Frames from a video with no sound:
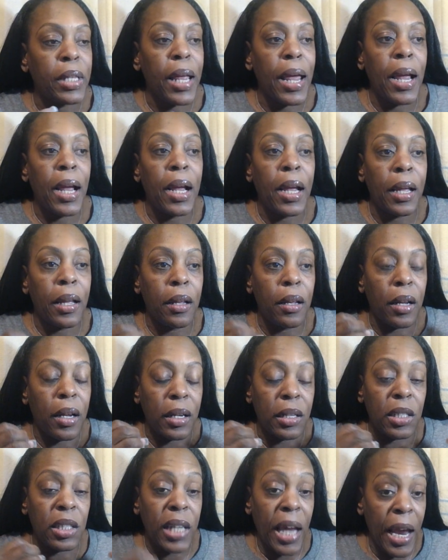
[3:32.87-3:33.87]

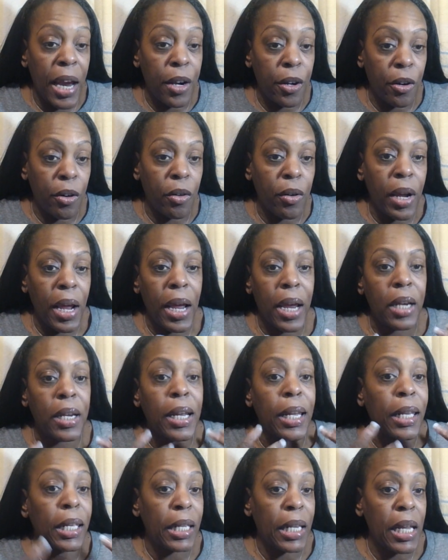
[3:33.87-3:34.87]
container and a
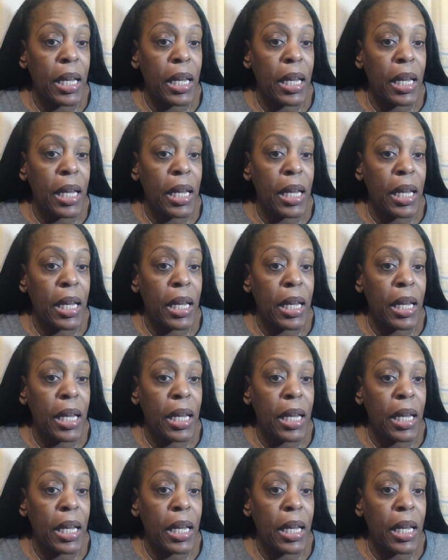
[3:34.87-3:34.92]
lid.